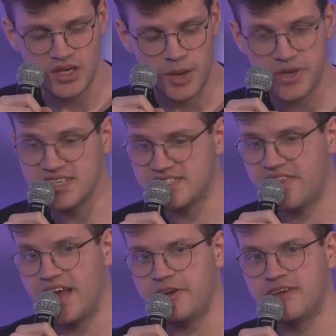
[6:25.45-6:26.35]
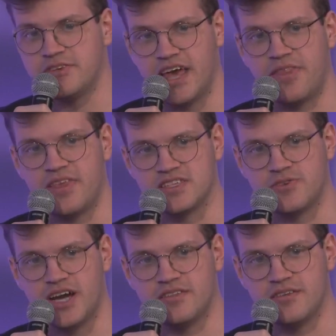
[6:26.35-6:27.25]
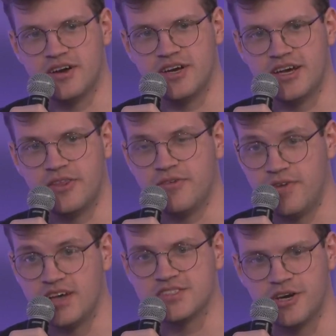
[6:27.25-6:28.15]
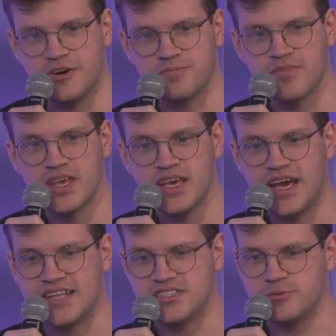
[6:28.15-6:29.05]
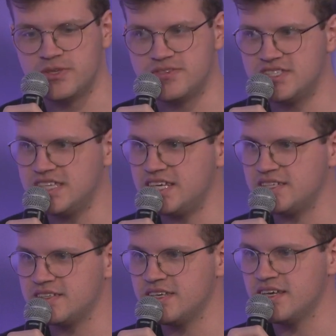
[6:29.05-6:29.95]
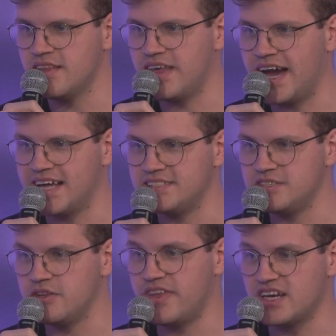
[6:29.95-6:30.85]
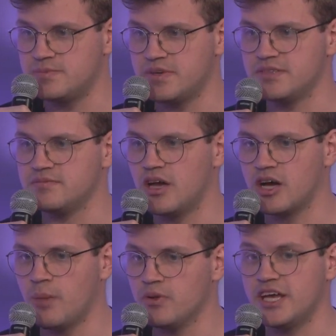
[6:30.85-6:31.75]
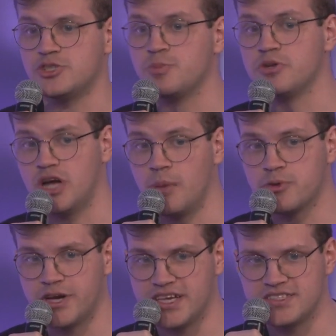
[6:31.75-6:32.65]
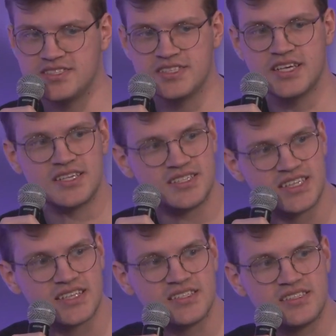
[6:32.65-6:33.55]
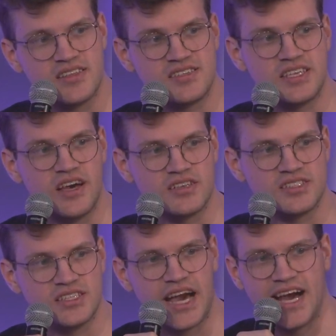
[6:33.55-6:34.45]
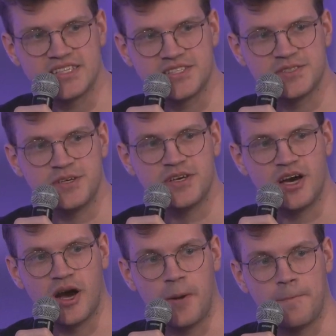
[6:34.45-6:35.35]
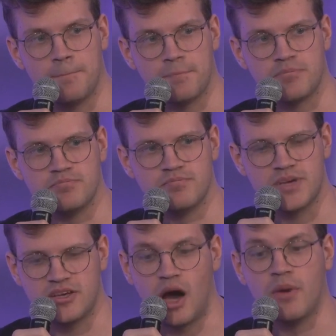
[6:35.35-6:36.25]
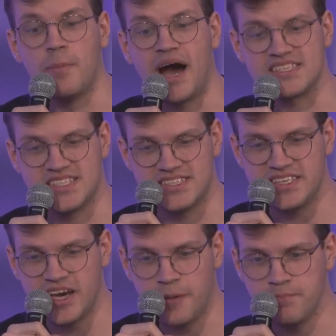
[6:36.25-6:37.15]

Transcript: because there you have to get things right in the first go. And so we've seen that there's been a couple entry point upgrades since this ERC has come up as an idea.